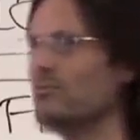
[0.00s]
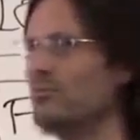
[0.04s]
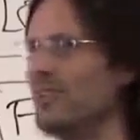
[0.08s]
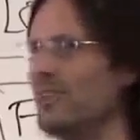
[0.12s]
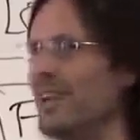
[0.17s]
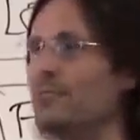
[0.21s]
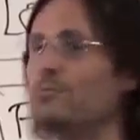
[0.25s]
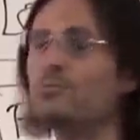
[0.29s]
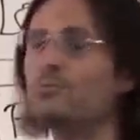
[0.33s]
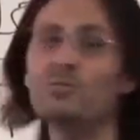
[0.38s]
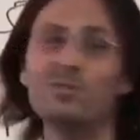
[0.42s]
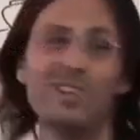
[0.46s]
of
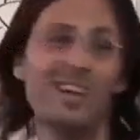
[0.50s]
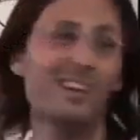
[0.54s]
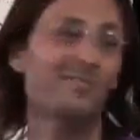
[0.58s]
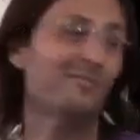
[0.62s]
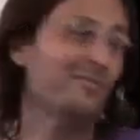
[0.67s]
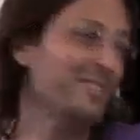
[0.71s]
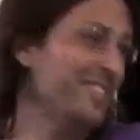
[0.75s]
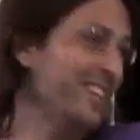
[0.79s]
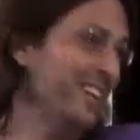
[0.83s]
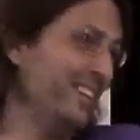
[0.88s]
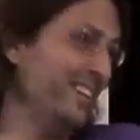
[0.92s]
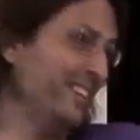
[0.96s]
natural love
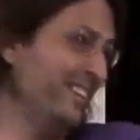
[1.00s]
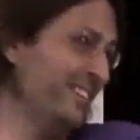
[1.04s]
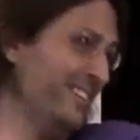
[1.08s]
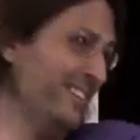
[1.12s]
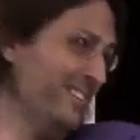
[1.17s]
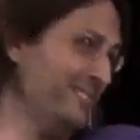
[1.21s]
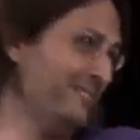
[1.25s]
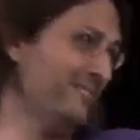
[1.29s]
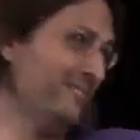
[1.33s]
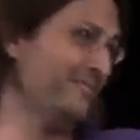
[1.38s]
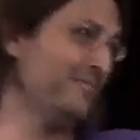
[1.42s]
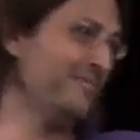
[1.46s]
in our
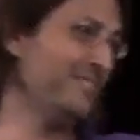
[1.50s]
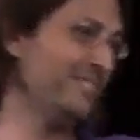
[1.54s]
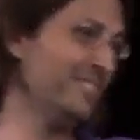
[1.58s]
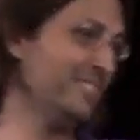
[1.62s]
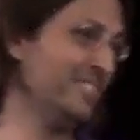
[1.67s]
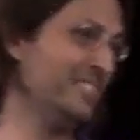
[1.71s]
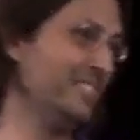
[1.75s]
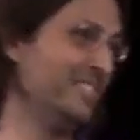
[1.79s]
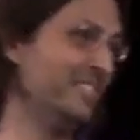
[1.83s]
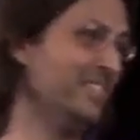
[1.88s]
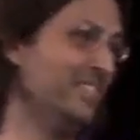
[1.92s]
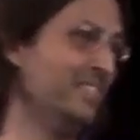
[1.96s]
life.
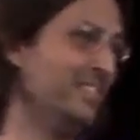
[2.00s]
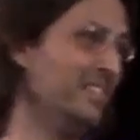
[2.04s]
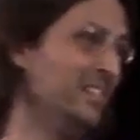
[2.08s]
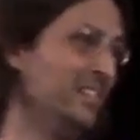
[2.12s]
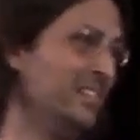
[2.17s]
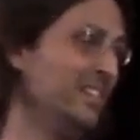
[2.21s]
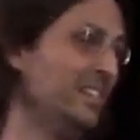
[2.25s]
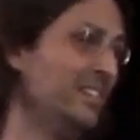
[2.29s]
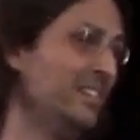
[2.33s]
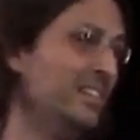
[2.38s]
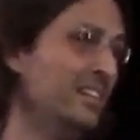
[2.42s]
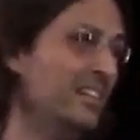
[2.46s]

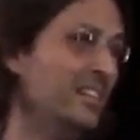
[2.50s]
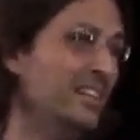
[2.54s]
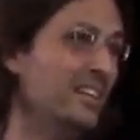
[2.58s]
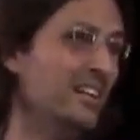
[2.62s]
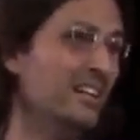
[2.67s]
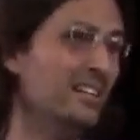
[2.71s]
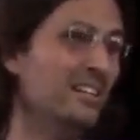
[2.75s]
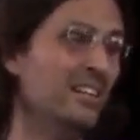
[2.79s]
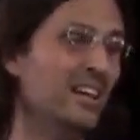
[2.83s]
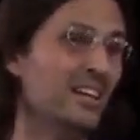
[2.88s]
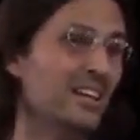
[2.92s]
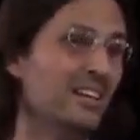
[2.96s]

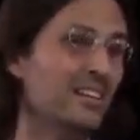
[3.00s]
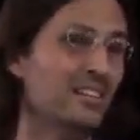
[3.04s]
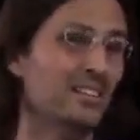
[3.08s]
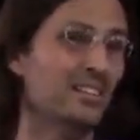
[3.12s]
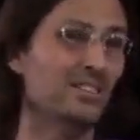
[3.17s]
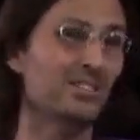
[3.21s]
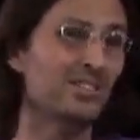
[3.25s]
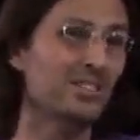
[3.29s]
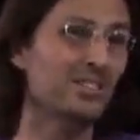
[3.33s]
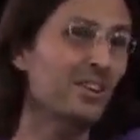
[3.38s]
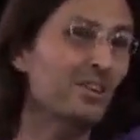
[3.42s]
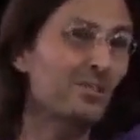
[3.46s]
And that in
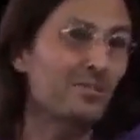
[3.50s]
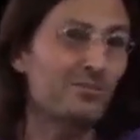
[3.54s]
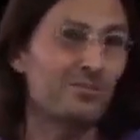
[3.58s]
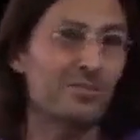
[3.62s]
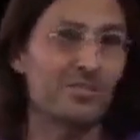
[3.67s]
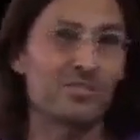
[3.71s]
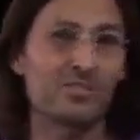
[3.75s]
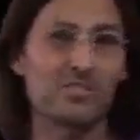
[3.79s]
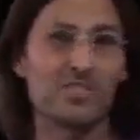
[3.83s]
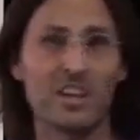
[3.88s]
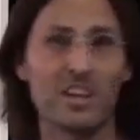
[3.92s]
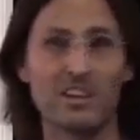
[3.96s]
itself
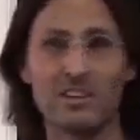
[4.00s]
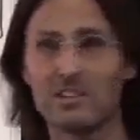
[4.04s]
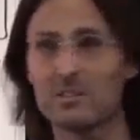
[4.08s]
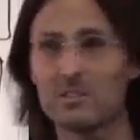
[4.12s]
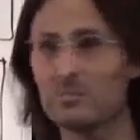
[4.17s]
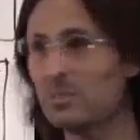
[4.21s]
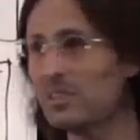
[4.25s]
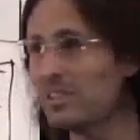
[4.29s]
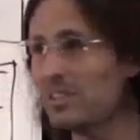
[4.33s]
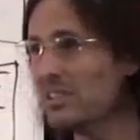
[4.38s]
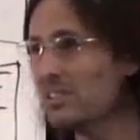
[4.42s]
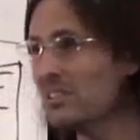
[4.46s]
is going to
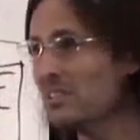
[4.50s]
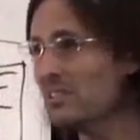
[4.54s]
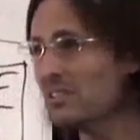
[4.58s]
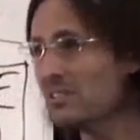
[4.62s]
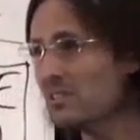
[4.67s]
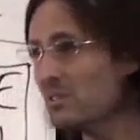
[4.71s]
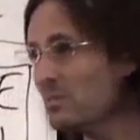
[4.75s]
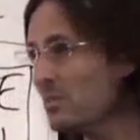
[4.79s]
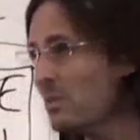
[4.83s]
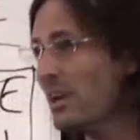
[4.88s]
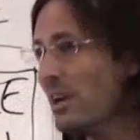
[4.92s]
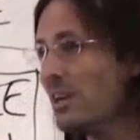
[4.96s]
be
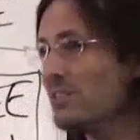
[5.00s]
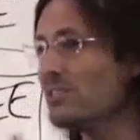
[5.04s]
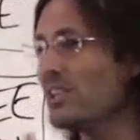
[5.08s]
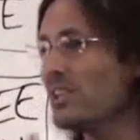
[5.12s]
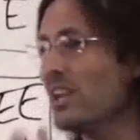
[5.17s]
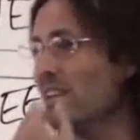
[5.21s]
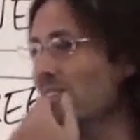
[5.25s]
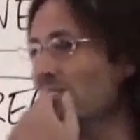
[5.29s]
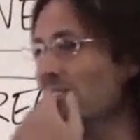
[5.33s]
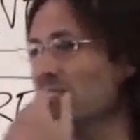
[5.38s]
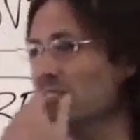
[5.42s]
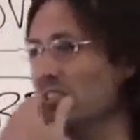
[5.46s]
quite
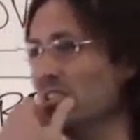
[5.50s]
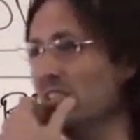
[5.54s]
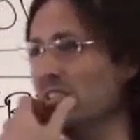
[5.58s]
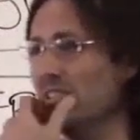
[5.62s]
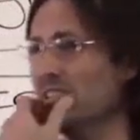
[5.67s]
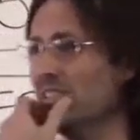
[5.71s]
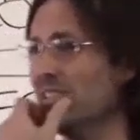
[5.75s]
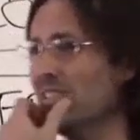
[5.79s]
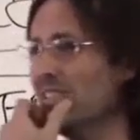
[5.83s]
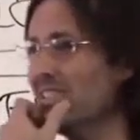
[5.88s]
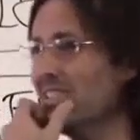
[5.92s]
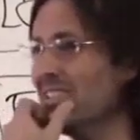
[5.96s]
challenging.
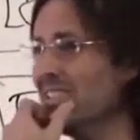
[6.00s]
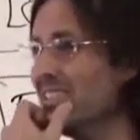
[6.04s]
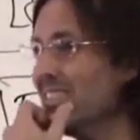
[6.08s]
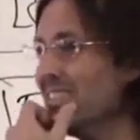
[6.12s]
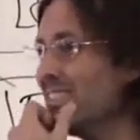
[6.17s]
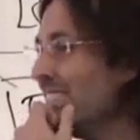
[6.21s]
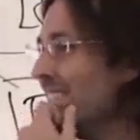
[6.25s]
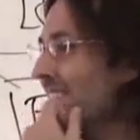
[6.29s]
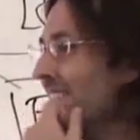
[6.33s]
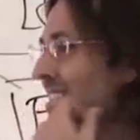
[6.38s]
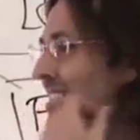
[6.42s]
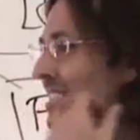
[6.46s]
Can you
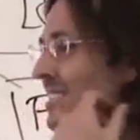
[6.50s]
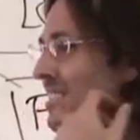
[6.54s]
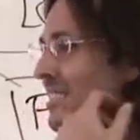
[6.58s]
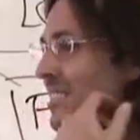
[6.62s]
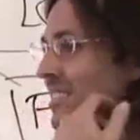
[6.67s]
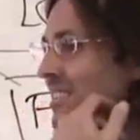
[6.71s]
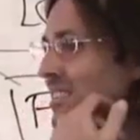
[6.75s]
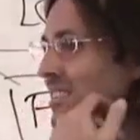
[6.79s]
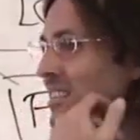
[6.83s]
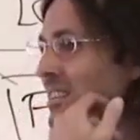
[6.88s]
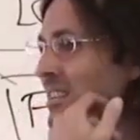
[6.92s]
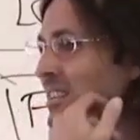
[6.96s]
see?
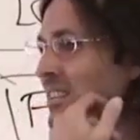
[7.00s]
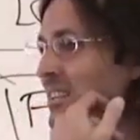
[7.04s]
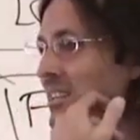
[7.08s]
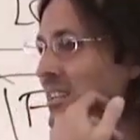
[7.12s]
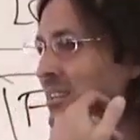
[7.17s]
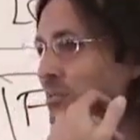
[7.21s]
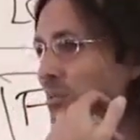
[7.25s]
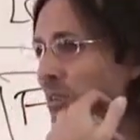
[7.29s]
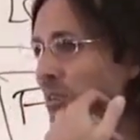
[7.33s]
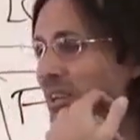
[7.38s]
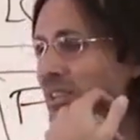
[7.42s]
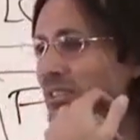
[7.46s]

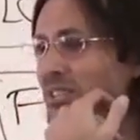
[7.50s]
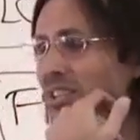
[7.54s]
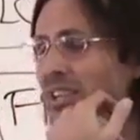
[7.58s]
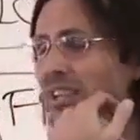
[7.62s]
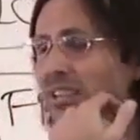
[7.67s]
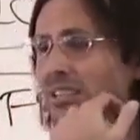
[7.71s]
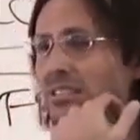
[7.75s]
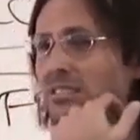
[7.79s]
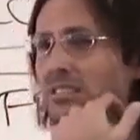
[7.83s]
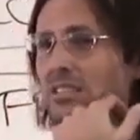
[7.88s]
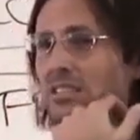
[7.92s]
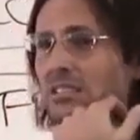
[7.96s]
Quite
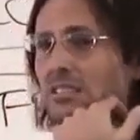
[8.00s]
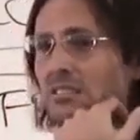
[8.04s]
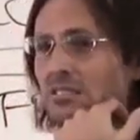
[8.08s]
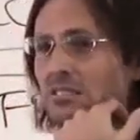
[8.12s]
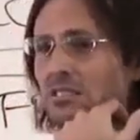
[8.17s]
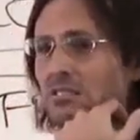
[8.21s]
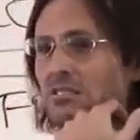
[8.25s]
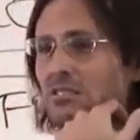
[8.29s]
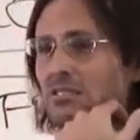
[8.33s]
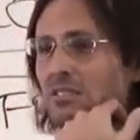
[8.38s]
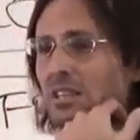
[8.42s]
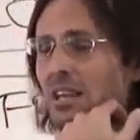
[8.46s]
challenging
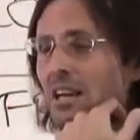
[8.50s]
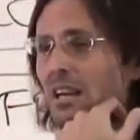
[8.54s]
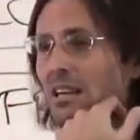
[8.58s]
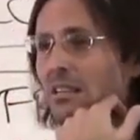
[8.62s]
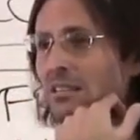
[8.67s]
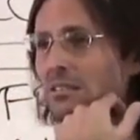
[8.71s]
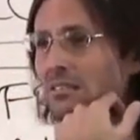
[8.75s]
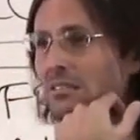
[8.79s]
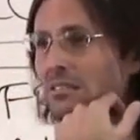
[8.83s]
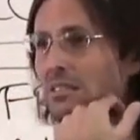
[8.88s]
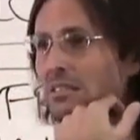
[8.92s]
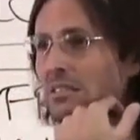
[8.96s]
to do that.
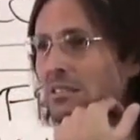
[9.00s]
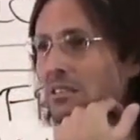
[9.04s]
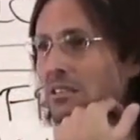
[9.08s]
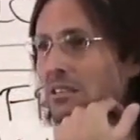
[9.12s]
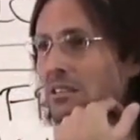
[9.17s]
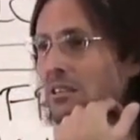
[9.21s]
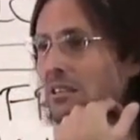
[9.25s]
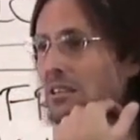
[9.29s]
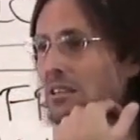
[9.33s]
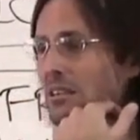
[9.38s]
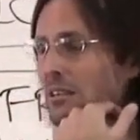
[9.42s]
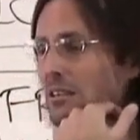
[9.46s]

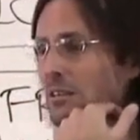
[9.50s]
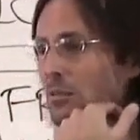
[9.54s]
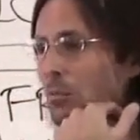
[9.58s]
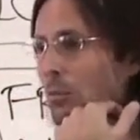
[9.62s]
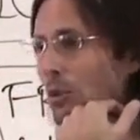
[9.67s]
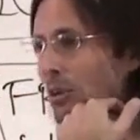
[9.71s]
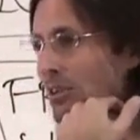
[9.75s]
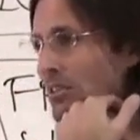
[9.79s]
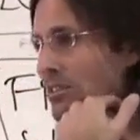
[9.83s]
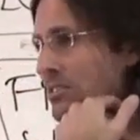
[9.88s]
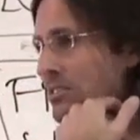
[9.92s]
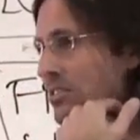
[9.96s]

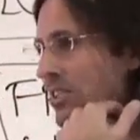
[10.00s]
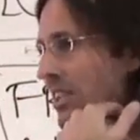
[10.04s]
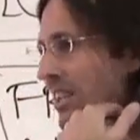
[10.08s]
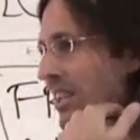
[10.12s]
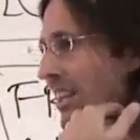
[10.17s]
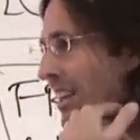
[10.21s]
What is a